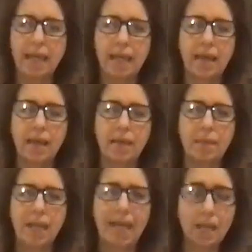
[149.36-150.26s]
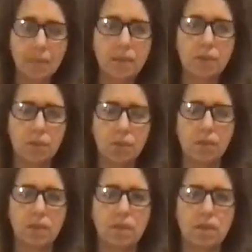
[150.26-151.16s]
elements
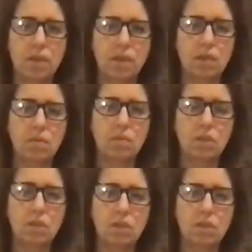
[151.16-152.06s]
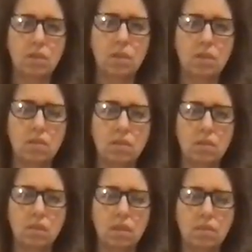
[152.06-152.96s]
to it, which
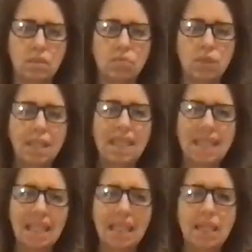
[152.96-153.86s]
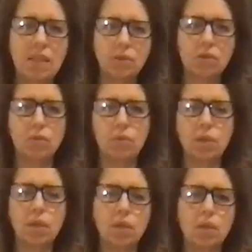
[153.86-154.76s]
is really key
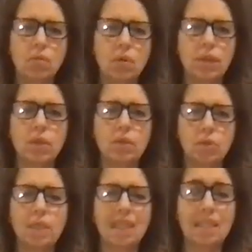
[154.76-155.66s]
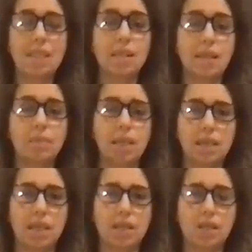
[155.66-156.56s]
to what we call insight
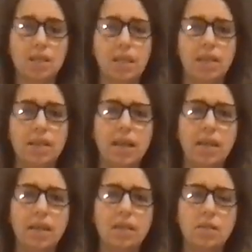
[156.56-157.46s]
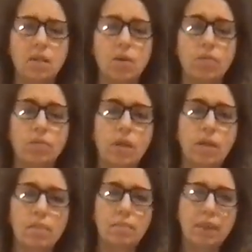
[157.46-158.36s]
meditation, and that is of
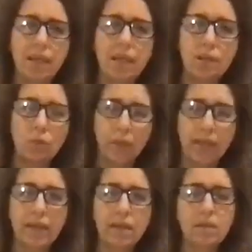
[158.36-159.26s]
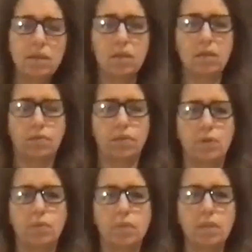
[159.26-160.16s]
being aware of
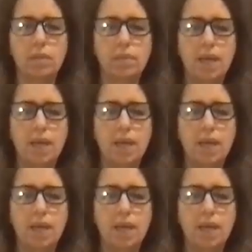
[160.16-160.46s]
phenomena